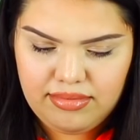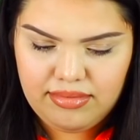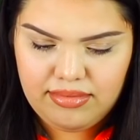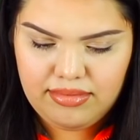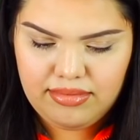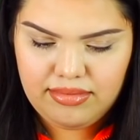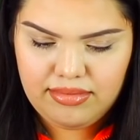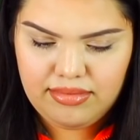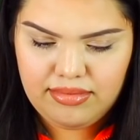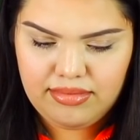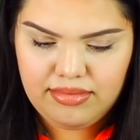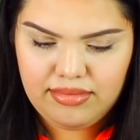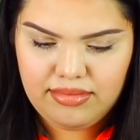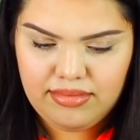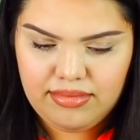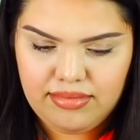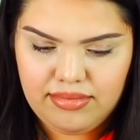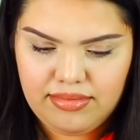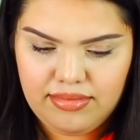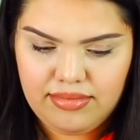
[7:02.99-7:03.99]

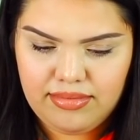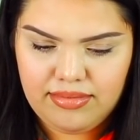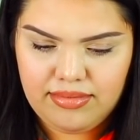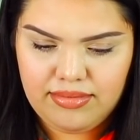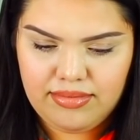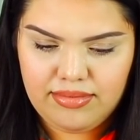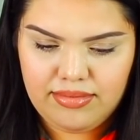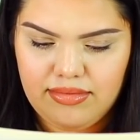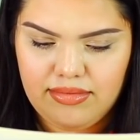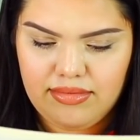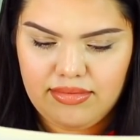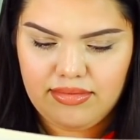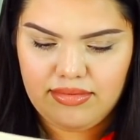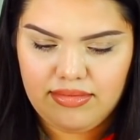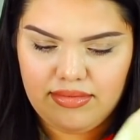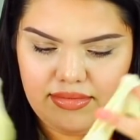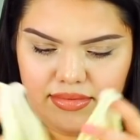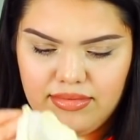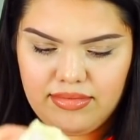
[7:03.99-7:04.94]
(no one is talking)